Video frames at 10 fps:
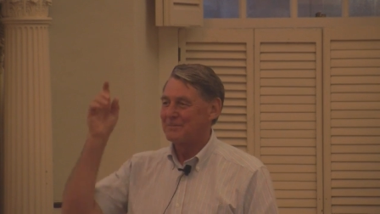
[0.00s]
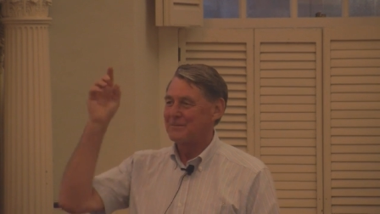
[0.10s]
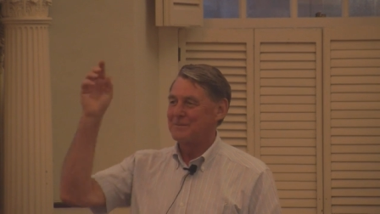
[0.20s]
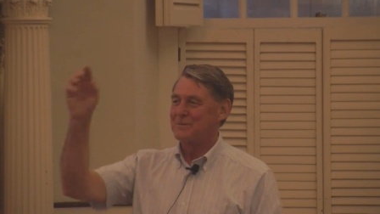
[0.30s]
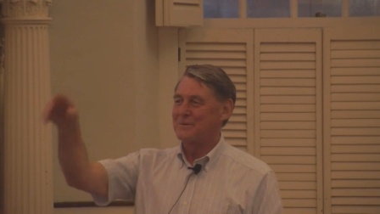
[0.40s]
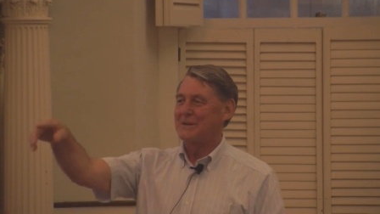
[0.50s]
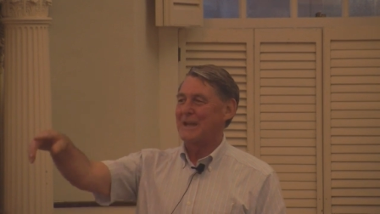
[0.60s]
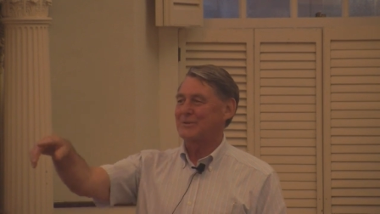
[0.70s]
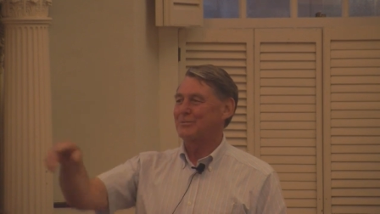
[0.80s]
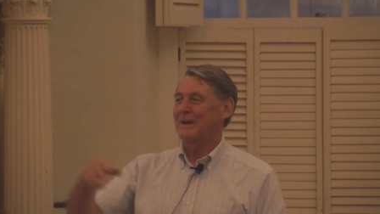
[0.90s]
Street.
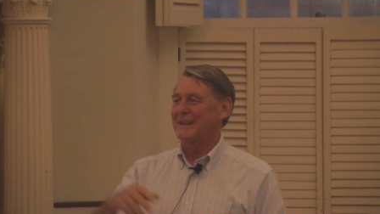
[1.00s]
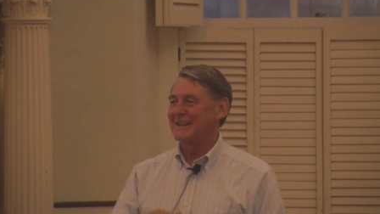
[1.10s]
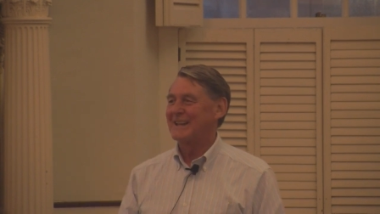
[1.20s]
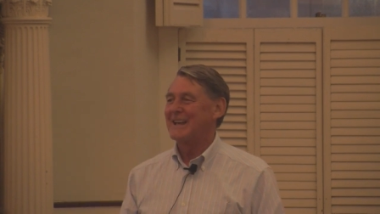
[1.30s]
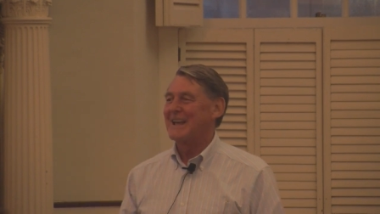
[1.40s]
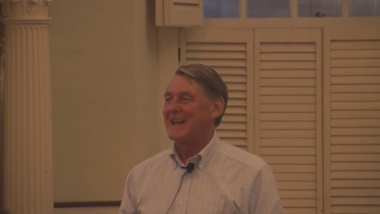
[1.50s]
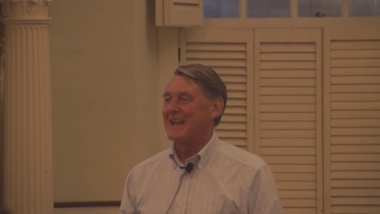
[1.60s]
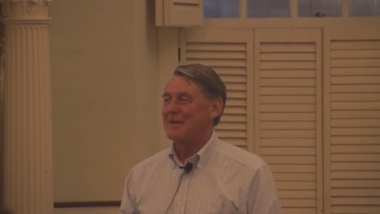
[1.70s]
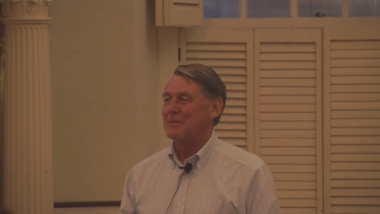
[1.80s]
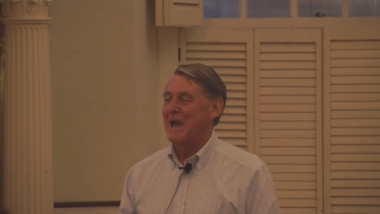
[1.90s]
That's right.
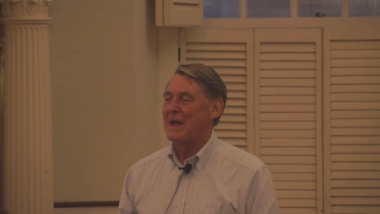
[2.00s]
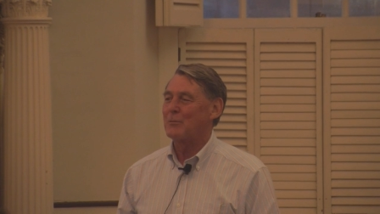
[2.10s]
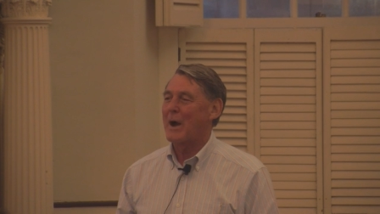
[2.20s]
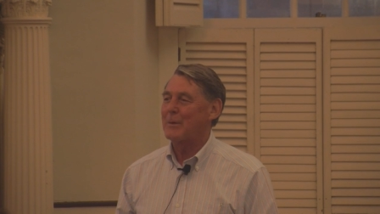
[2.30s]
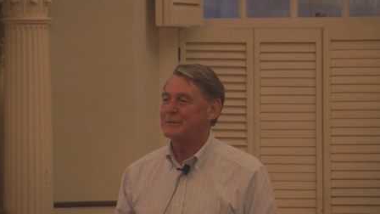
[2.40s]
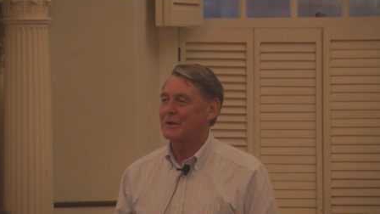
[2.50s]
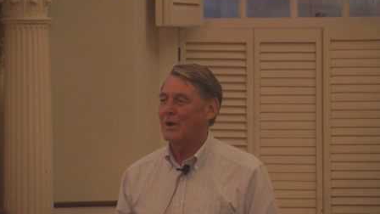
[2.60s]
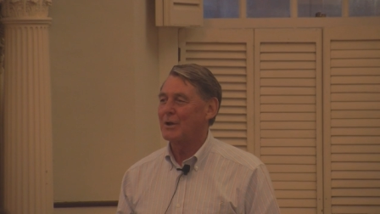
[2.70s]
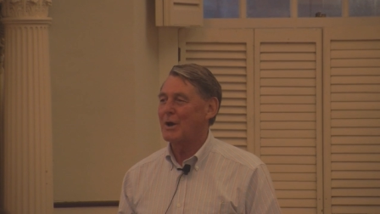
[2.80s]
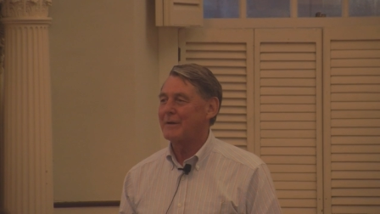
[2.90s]
Uh, and why was it
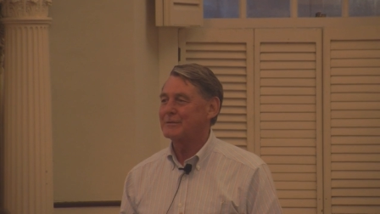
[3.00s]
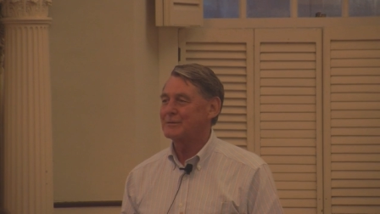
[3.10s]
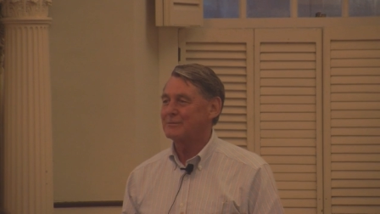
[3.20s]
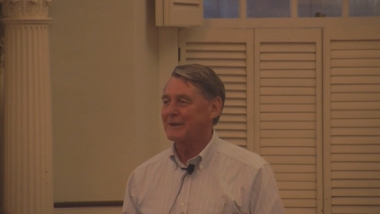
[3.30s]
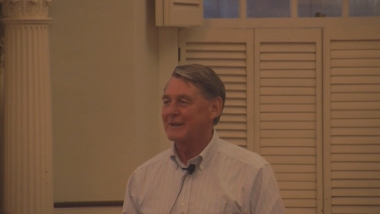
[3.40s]
called Orange Street?